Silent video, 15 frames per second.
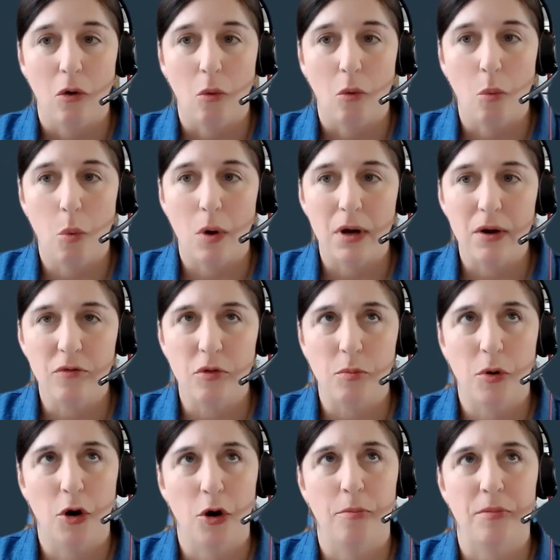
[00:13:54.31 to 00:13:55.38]
One of the
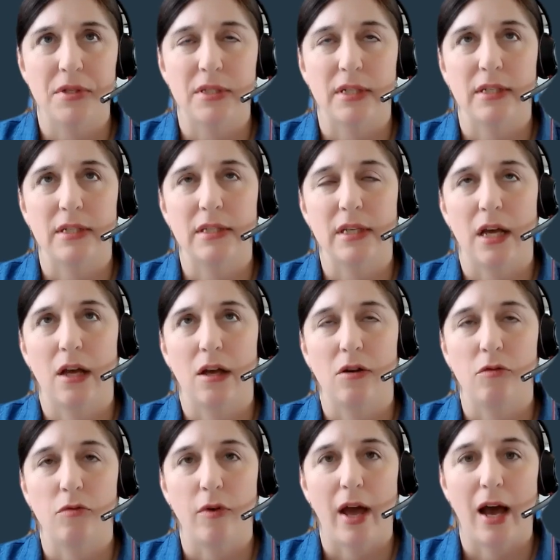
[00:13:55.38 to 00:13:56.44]
purposes
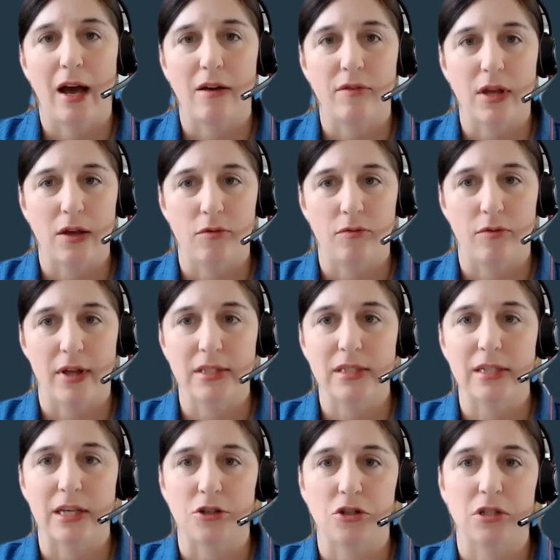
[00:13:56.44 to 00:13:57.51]
of having events
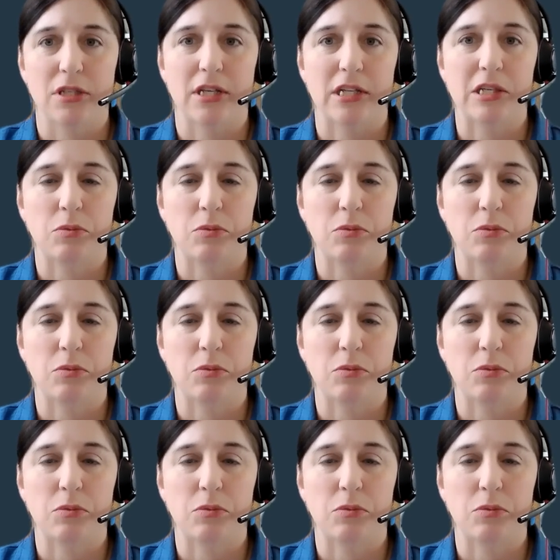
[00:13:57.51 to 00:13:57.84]
such as this,